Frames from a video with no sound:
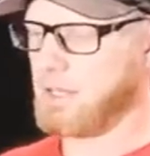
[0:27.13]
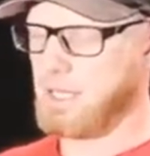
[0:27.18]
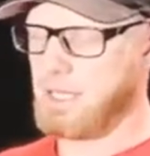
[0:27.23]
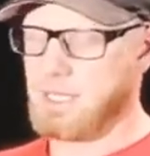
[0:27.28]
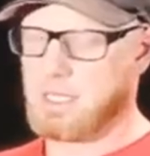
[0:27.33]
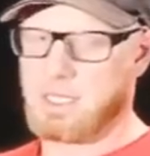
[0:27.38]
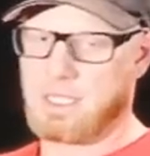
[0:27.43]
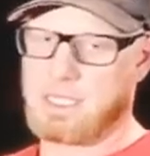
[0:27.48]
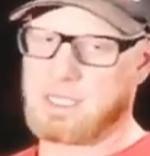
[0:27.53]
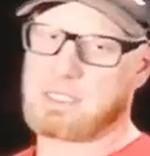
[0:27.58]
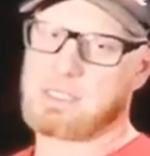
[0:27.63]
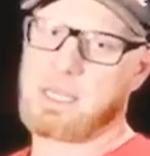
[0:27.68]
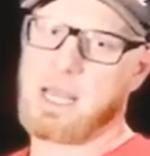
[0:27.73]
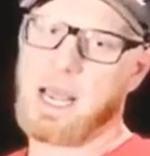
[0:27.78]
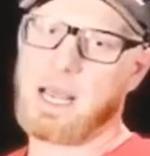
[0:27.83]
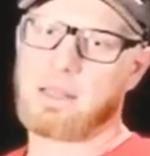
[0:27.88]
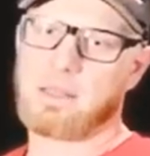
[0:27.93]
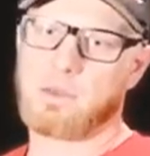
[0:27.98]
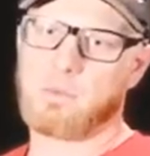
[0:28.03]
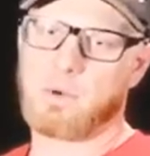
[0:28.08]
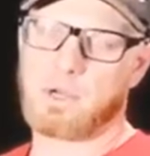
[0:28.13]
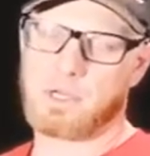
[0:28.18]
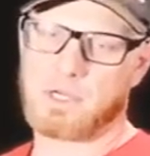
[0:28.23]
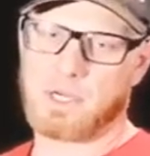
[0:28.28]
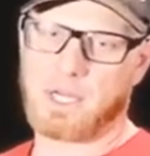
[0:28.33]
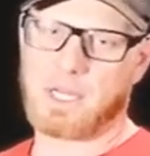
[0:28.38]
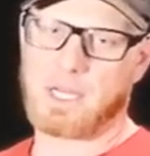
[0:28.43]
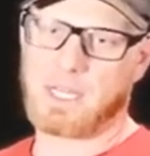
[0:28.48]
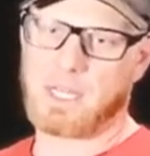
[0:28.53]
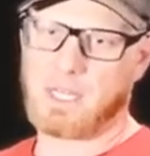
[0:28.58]
exactly what you're
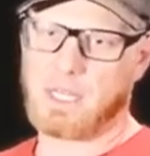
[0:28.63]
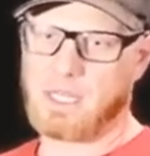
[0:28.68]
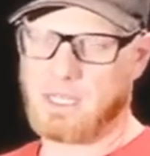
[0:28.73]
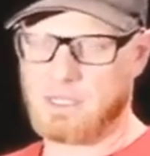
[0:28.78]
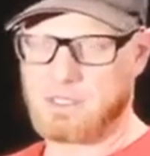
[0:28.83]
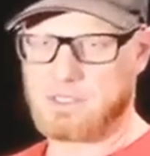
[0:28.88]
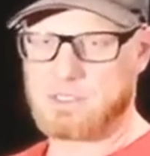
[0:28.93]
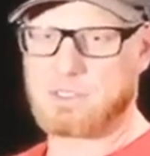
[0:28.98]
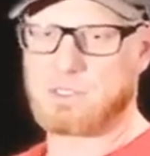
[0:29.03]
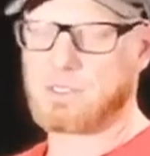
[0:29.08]
going to get in certain